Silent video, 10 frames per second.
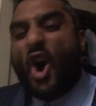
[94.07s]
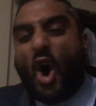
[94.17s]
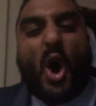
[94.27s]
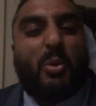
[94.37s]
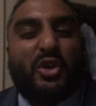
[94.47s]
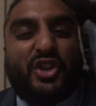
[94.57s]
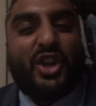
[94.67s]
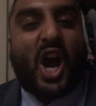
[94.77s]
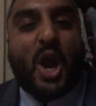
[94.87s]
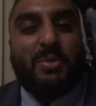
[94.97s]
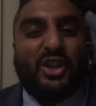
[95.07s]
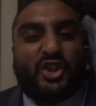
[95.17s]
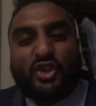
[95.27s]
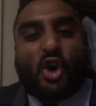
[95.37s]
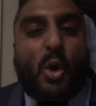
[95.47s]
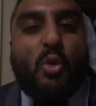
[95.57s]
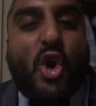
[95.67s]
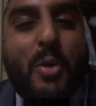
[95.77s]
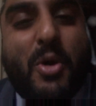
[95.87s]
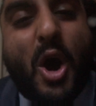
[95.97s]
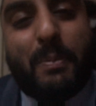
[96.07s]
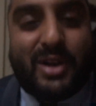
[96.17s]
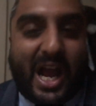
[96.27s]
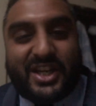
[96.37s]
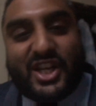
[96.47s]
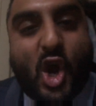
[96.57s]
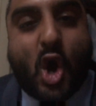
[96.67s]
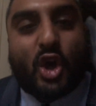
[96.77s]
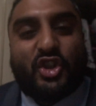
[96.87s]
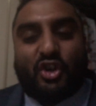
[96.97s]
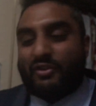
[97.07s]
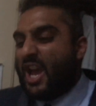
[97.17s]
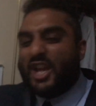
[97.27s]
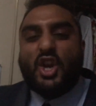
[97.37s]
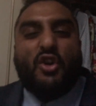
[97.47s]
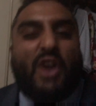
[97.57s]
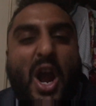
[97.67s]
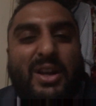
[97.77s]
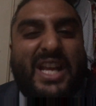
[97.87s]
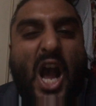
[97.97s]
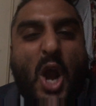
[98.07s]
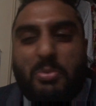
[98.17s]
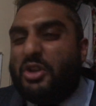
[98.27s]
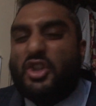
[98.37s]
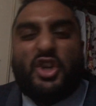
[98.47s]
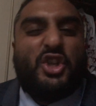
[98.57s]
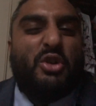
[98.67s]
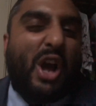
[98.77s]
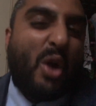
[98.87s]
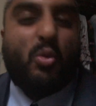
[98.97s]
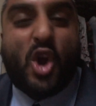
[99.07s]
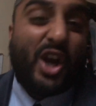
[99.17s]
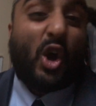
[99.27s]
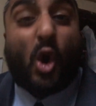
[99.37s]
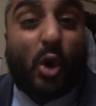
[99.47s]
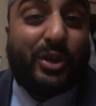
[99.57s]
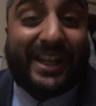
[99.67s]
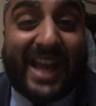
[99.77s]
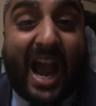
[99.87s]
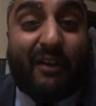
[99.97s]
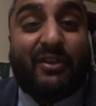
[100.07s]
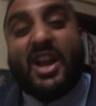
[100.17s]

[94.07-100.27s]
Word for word: I wasn't homeless because I worked my bloody arse off. You're only homeless because you don't work hard enough.